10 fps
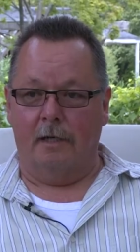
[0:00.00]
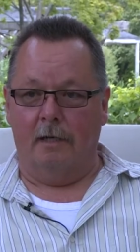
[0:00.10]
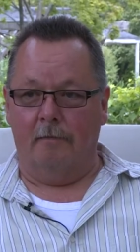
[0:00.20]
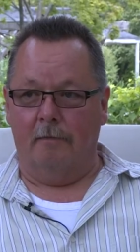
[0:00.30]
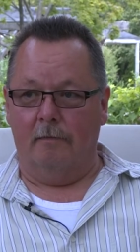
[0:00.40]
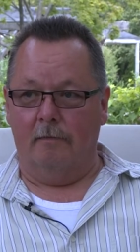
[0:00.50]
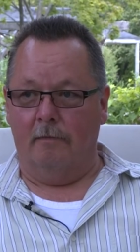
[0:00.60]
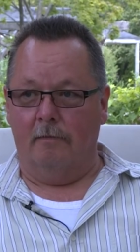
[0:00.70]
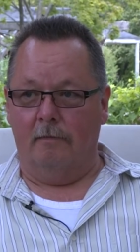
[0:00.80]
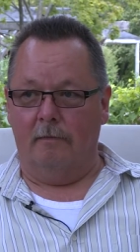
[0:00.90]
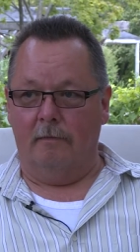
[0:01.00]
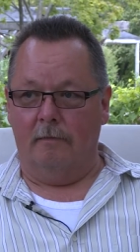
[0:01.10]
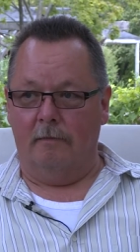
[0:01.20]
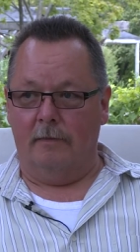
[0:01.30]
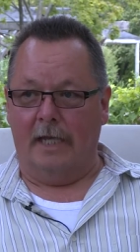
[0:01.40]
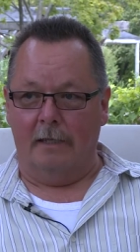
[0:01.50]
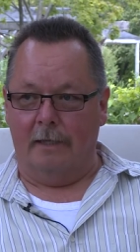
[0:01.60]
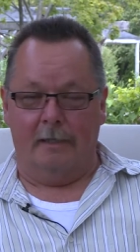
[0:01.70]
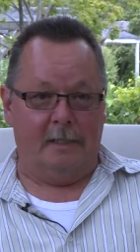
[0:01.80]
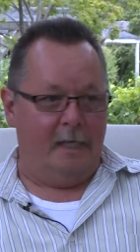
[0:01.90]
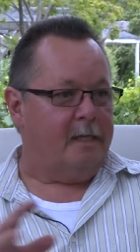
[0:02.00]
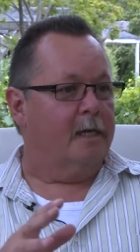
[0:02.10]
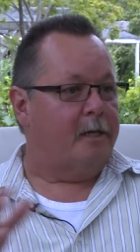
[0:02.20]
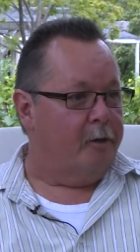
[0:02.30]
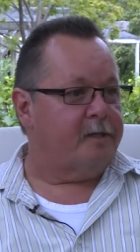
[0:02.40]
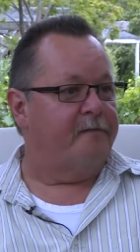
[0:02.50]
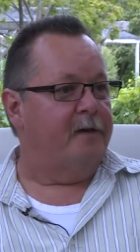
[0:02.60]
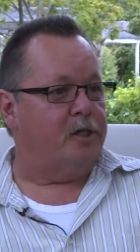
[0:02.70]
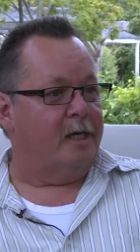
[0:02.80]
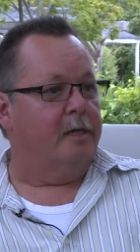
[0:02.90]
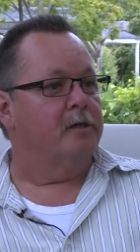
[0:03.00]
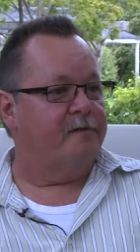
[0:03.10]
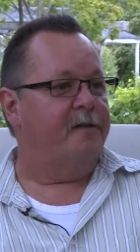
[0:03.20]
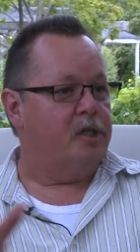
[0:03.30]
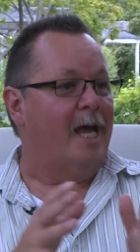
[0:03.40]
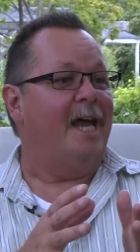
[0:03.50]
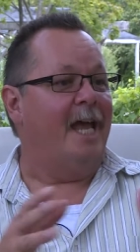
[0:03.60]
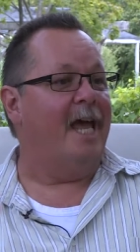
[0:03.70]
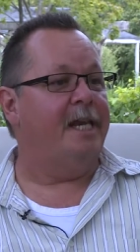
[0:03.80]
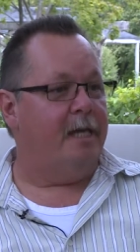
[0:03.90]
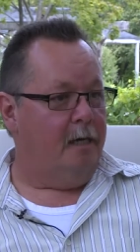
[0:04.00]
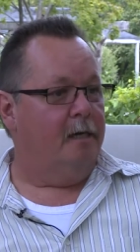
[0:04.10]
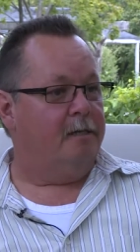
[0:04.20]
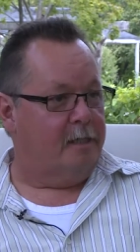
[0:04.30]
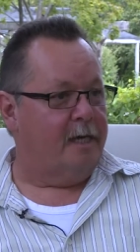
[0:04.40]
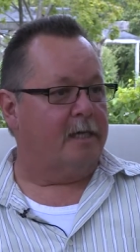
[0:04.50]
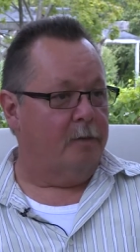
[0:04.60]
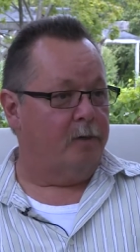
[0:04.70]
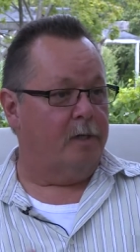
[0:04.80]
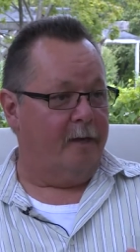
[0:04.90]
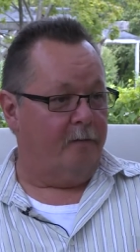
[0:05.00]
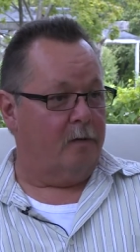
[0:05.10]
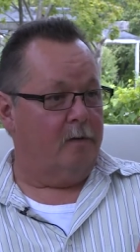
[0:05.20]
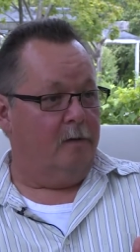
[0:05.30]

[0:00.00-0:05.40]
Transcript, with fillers: um, they say deleterious to fish. It kills fish at any detectable level.